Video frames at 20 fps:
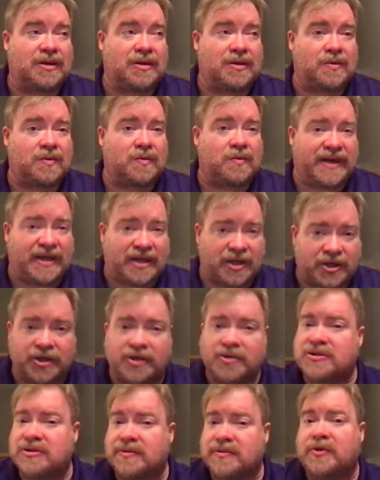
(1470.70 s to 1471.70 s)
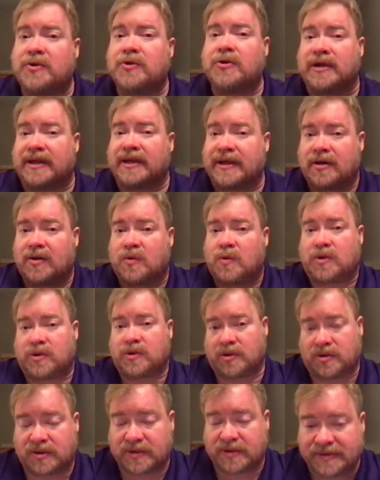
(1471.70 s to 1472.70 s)
we can do some good in our
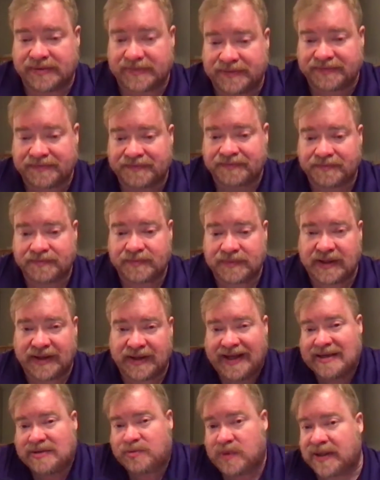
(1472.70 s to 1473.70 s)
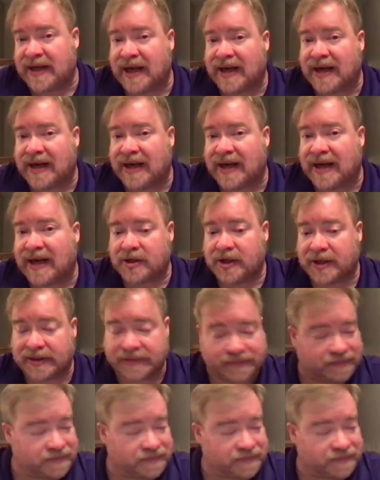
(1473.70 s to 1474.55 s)
world. And that's what got me started.